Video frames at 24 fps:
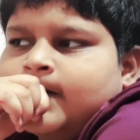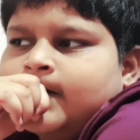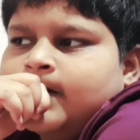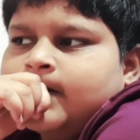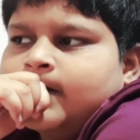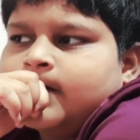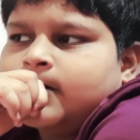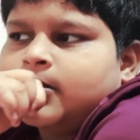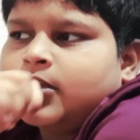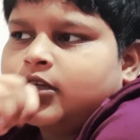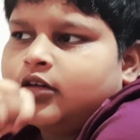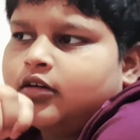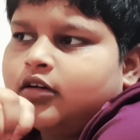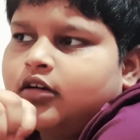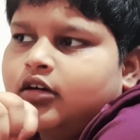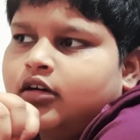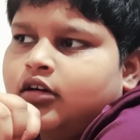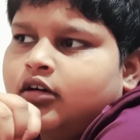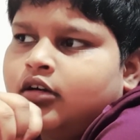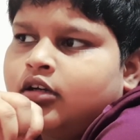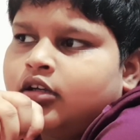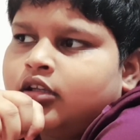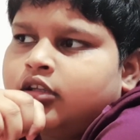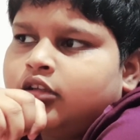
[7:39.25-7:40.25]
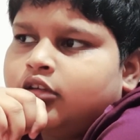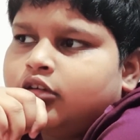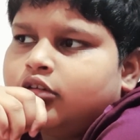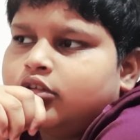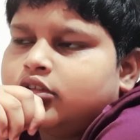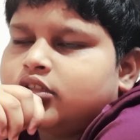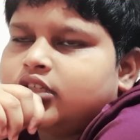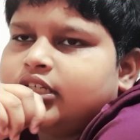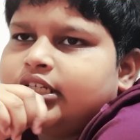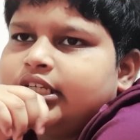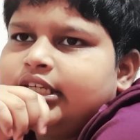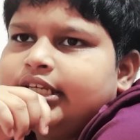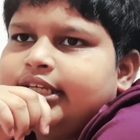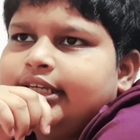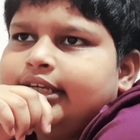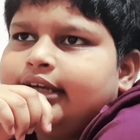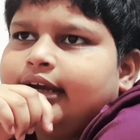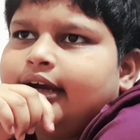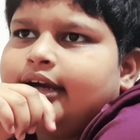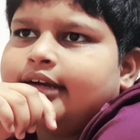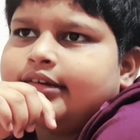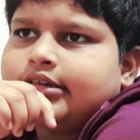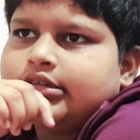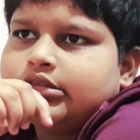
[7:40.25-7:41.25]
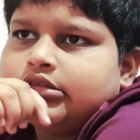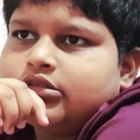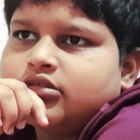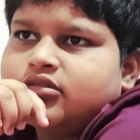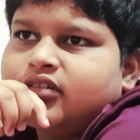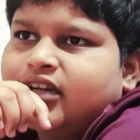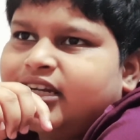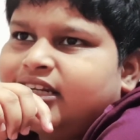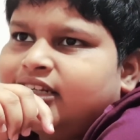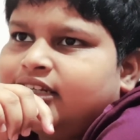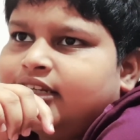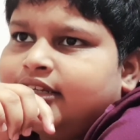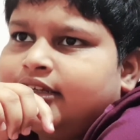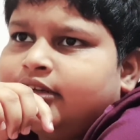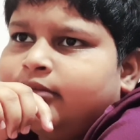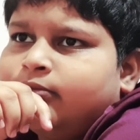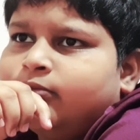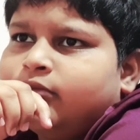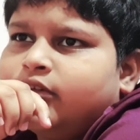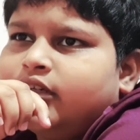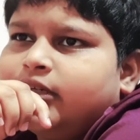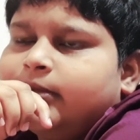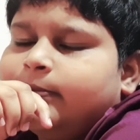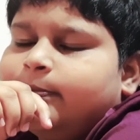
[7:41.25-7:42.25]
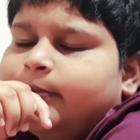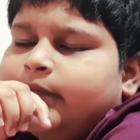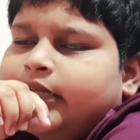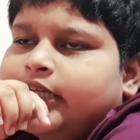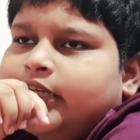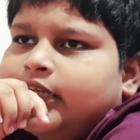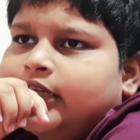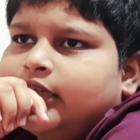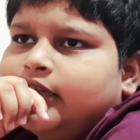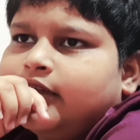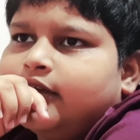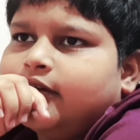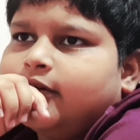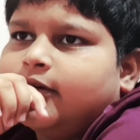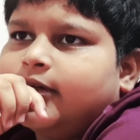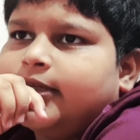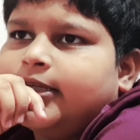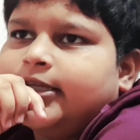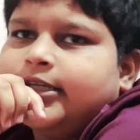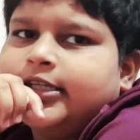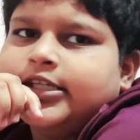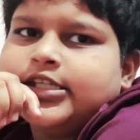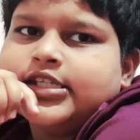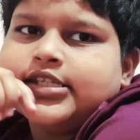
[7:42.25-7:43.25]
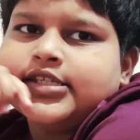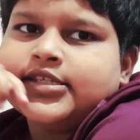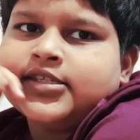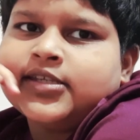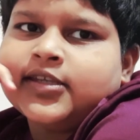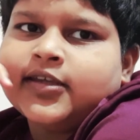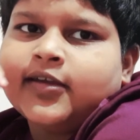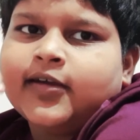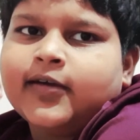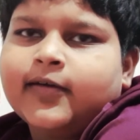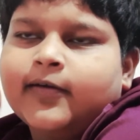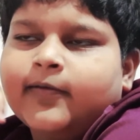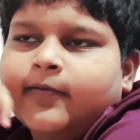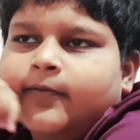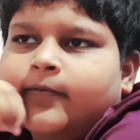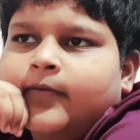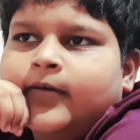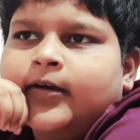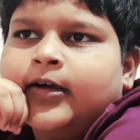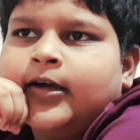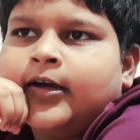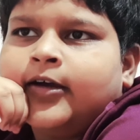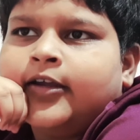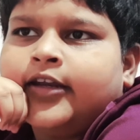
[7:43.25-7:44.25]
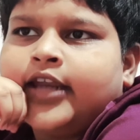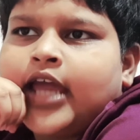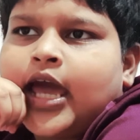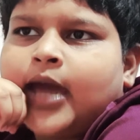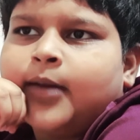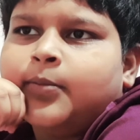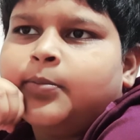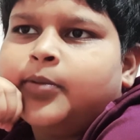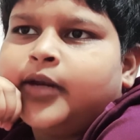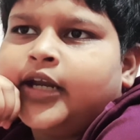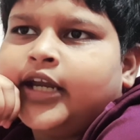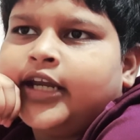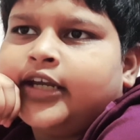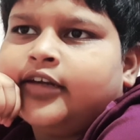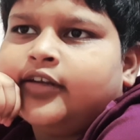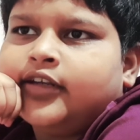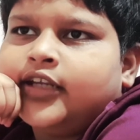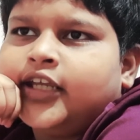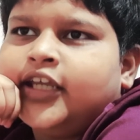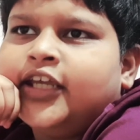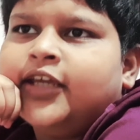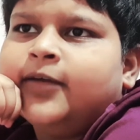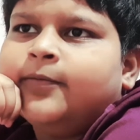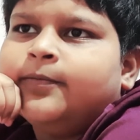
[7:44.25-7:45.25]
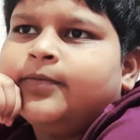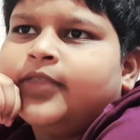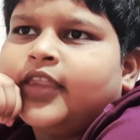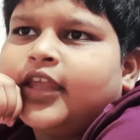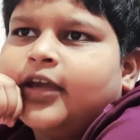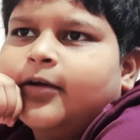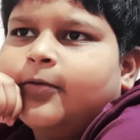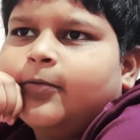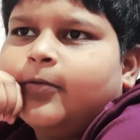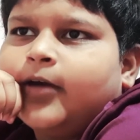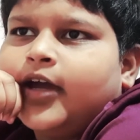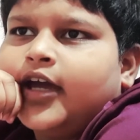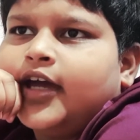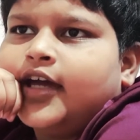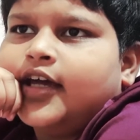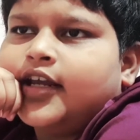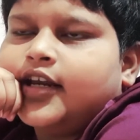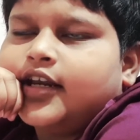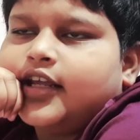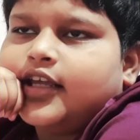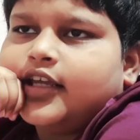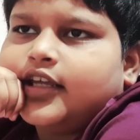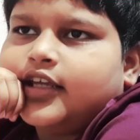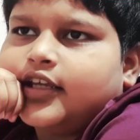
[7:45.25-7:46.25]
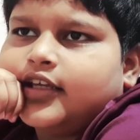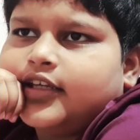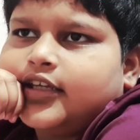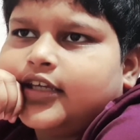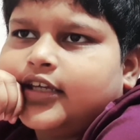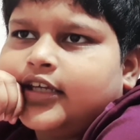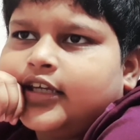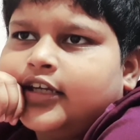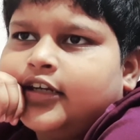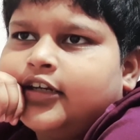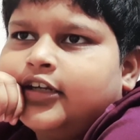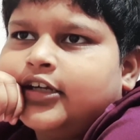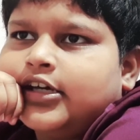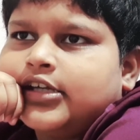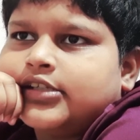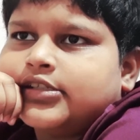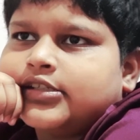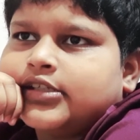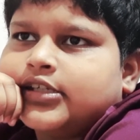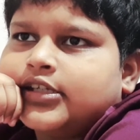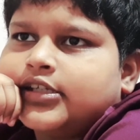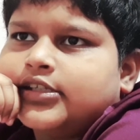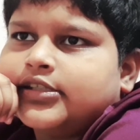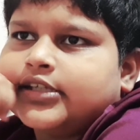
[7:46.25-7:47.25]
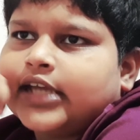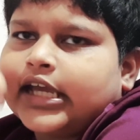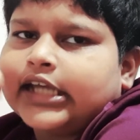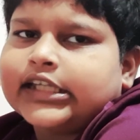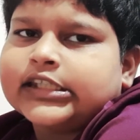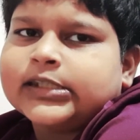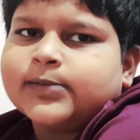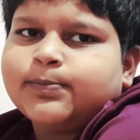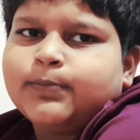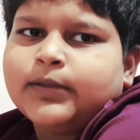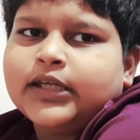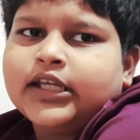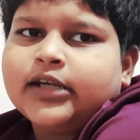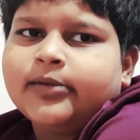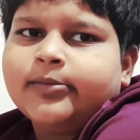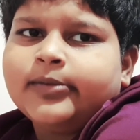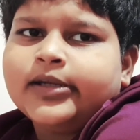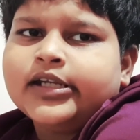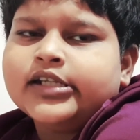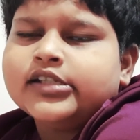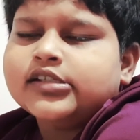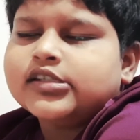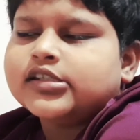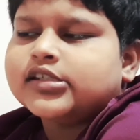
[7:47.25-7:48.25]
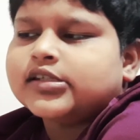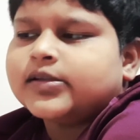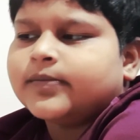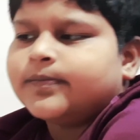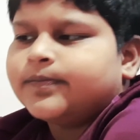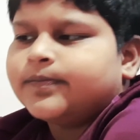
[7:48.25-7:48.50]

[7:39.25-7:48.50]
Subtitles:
So usually Uncle Quentin would be in his laboratory where he does his experiments